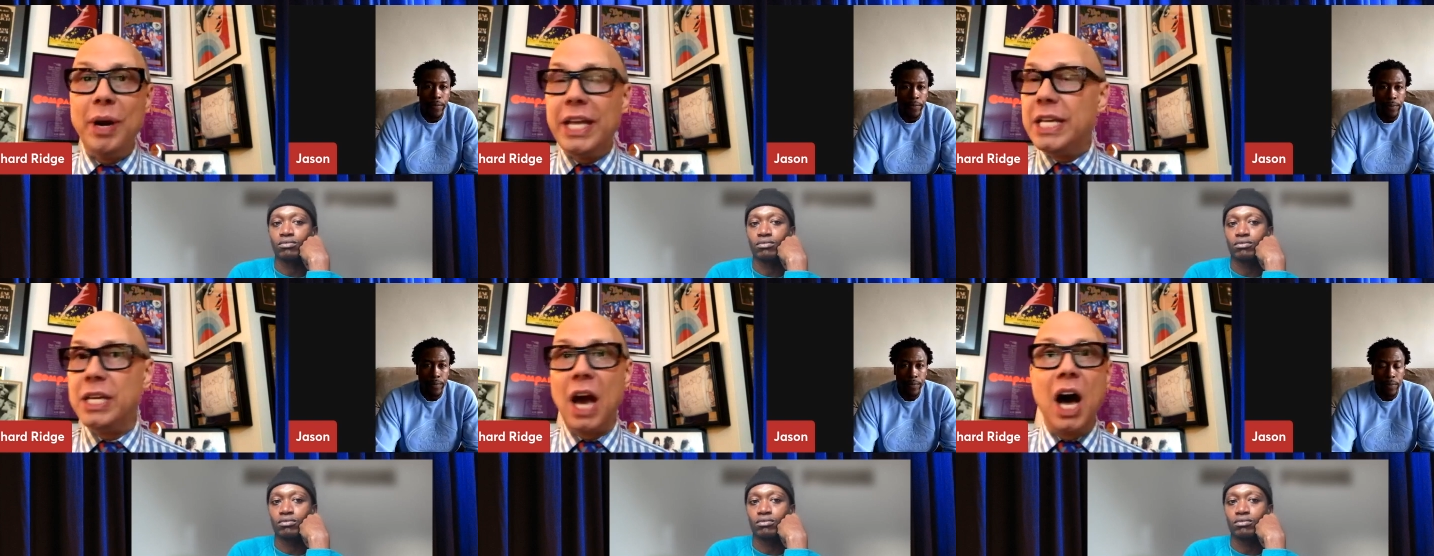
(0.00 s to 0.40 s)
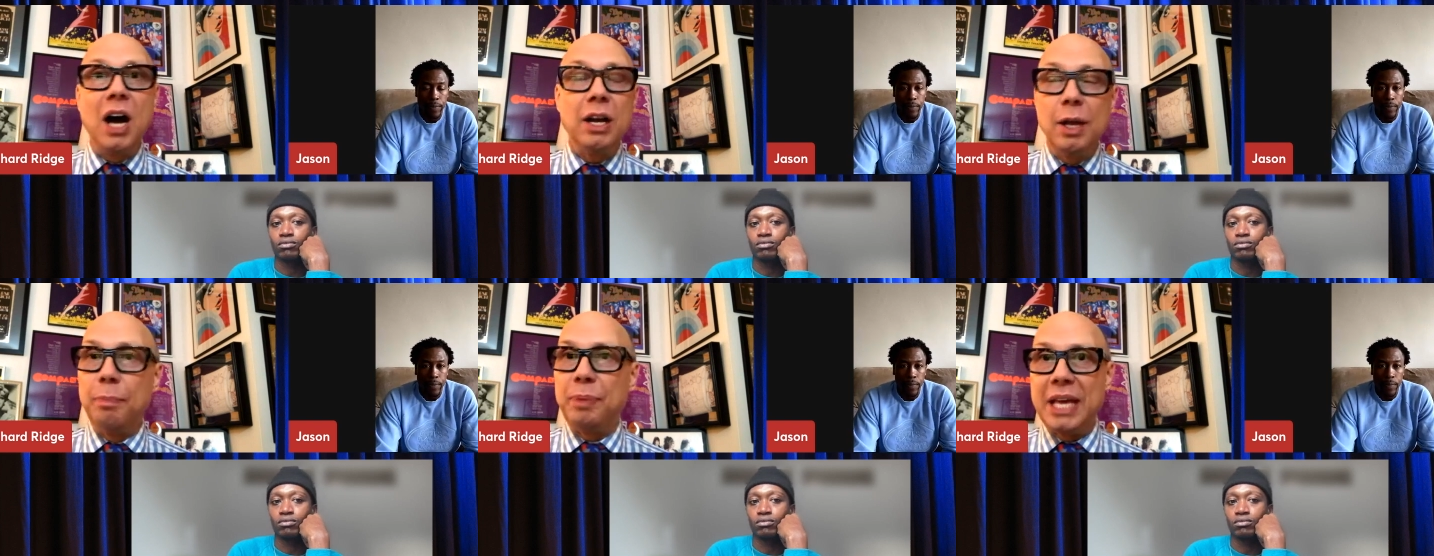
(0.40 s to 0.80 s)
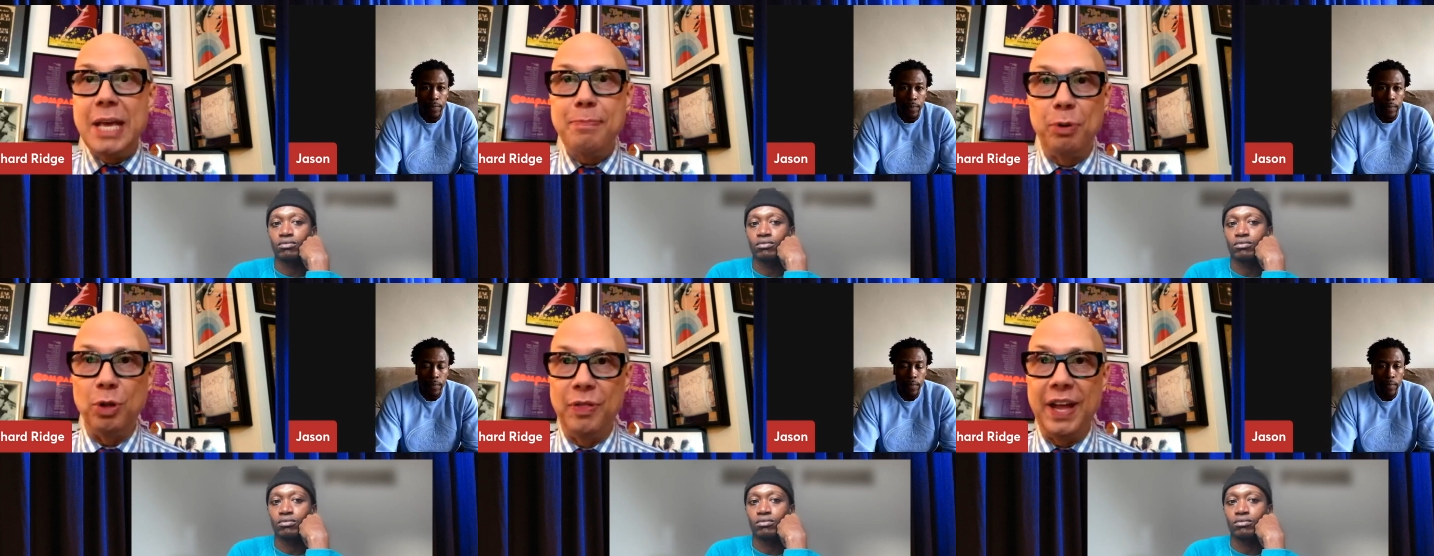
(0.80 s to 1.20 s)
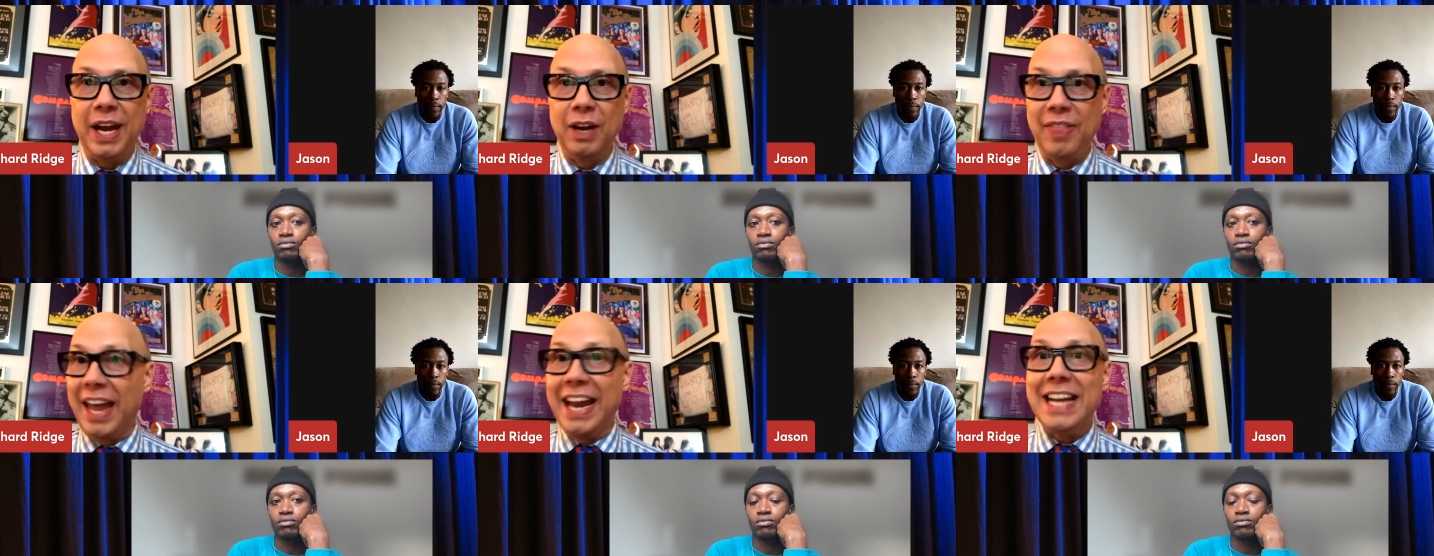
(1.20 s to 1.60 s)
Speaker 1: many young people
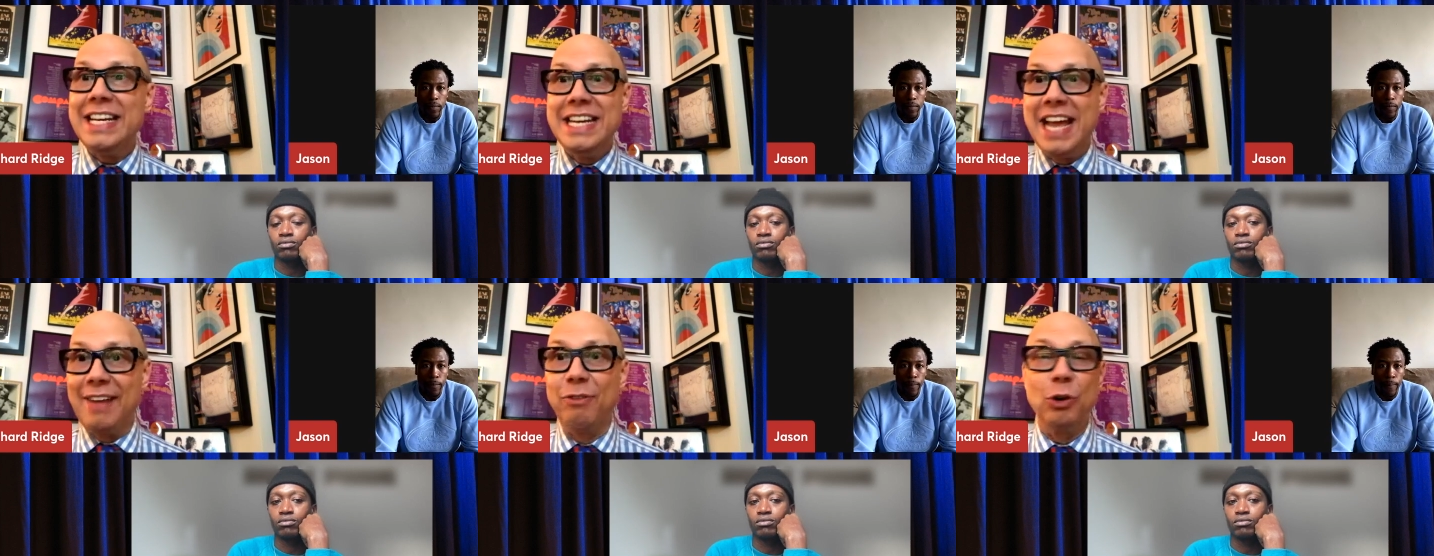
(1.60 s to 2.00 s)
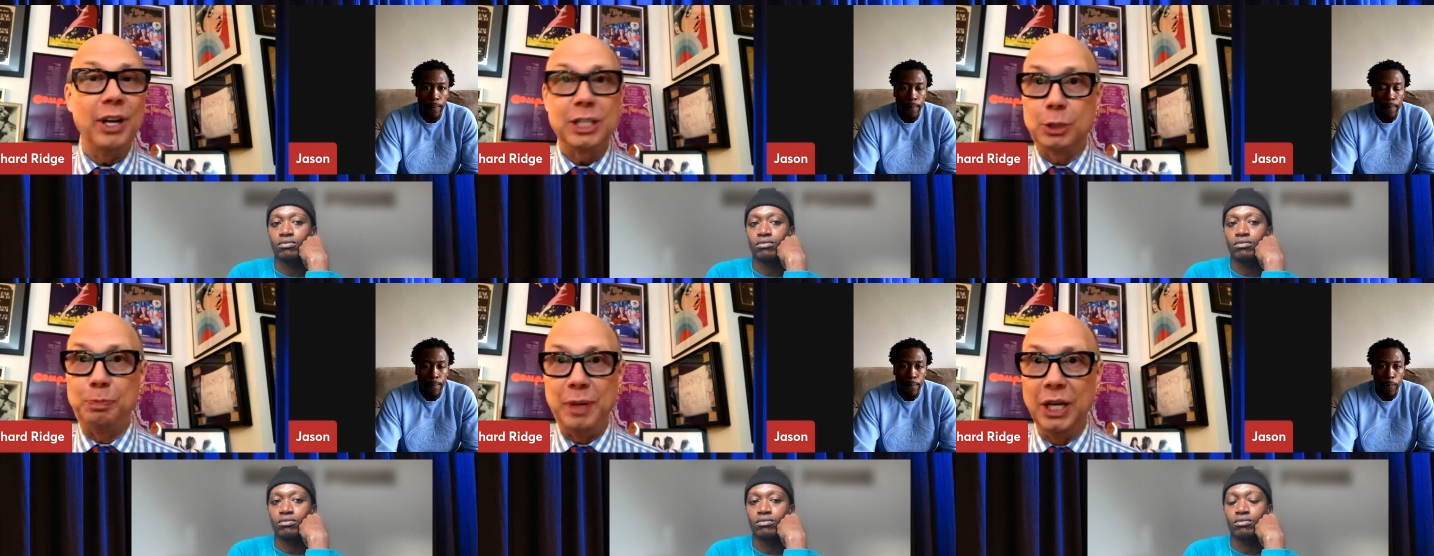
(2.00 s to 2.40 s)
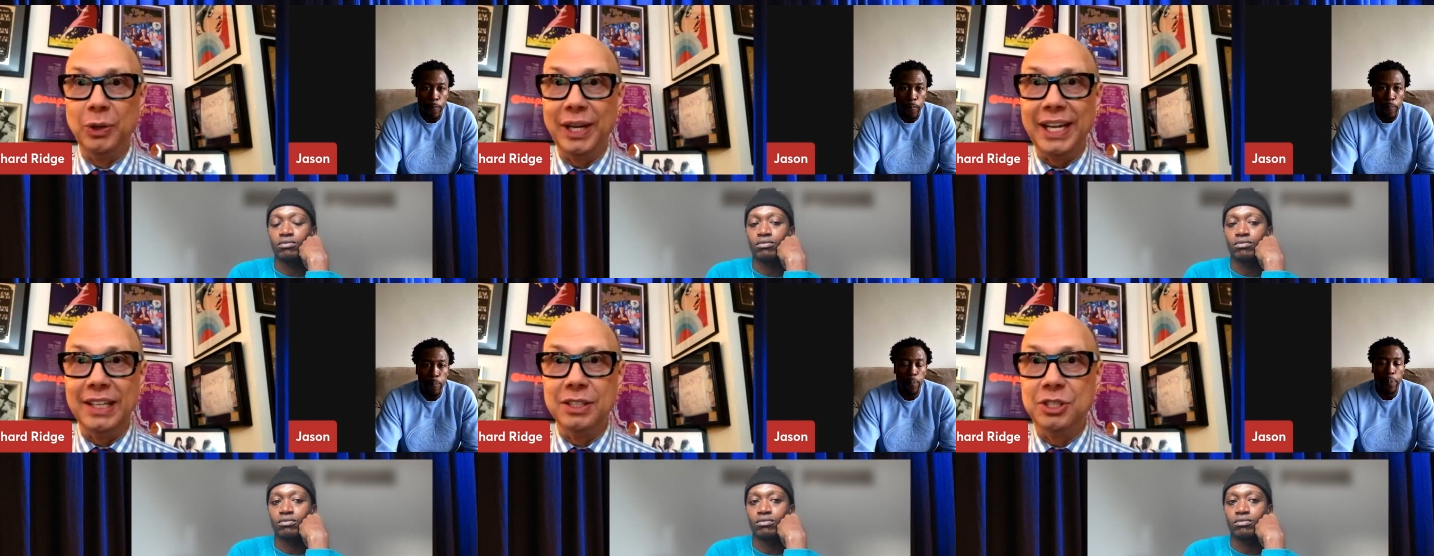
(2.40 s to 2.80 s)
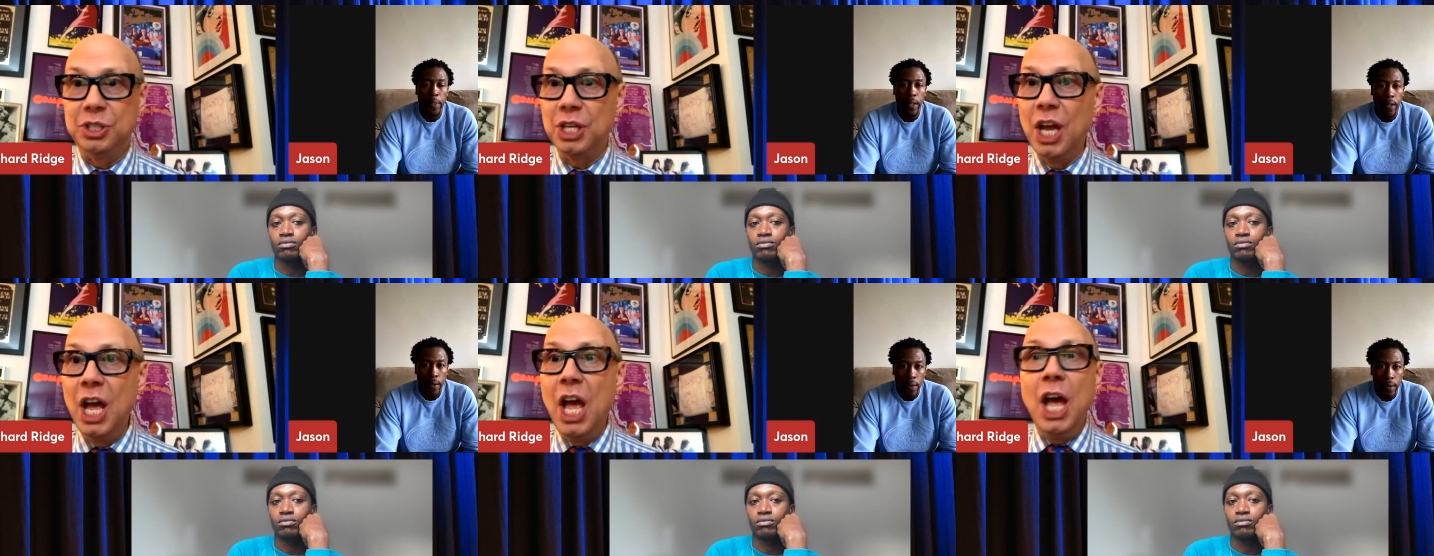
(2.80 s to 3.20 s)
there that had never experienced